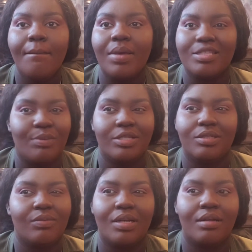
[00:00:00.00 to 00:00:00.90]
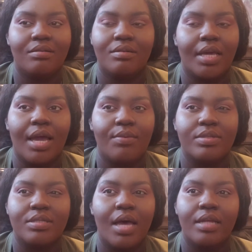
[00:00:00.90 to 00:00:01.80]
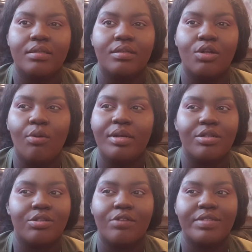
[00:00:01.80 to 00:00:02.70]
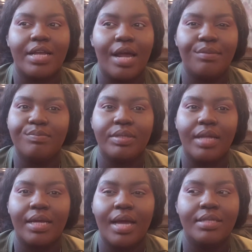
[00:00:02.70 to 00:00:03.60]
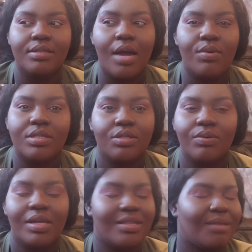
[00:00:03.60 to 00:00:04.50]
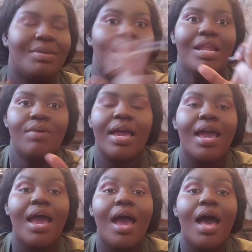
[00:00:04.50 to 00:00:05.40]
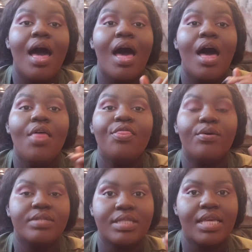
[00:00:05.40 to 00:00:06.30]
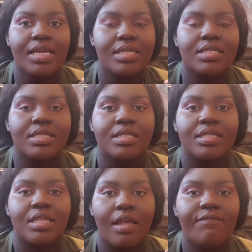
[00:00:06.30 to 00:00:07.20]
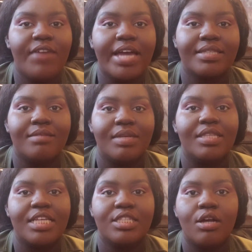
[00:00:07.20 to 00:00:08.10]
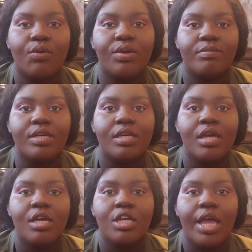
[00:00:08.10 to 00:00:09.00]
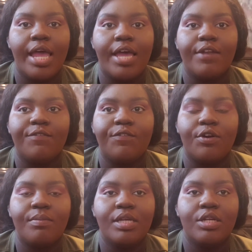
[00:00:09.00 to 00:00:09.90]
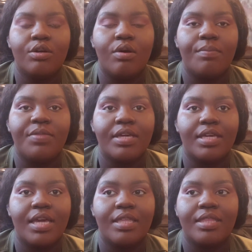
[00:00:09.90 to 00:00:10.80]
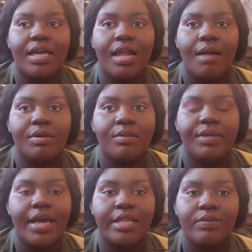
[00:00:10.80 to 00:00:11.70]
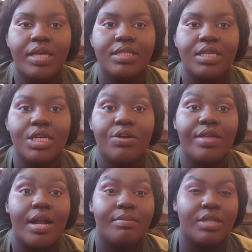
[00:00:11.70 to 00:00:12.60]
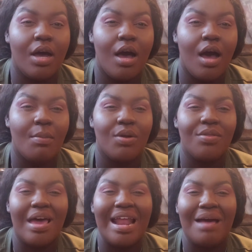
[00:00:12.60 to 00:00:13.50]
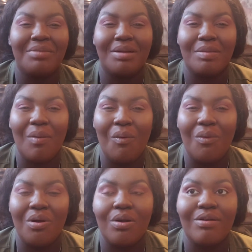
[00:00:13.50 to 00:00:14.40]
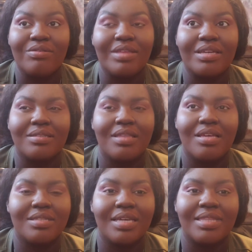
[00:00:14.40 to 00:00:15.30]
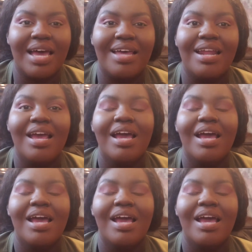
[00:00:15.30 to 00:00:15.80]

especially when, like, I was not, nobody deserves that, I wasn't doing anything. But anyway, those things affected me. They stuck with me. And for me to grow up thinking that I'm going to be XYZ, or that I'm dumb, or that I'm going to be poor, or like things like that,